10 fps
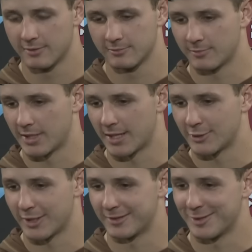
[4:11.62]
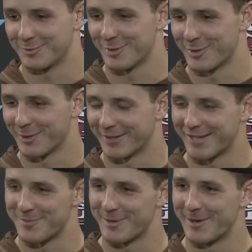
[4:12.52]
my dad tried to teach me to throw like
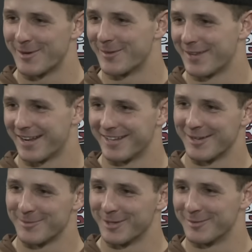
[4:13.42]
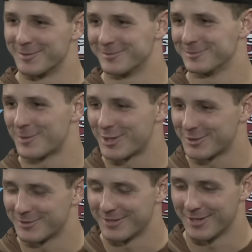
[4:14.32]
Dan Marino, and then I ended up loving
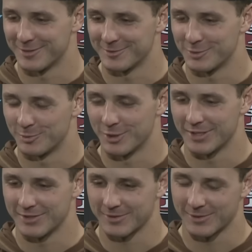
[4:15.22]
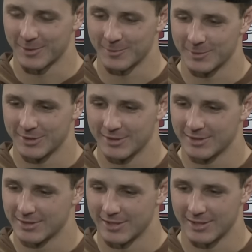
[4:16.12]
watch uh, Drew Brees. So,
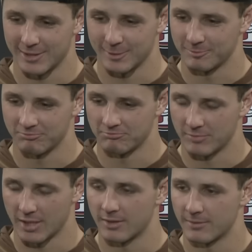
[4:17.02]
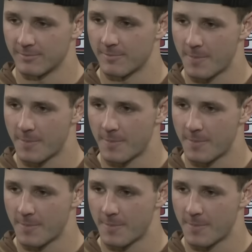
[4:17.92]
um, yeah. Have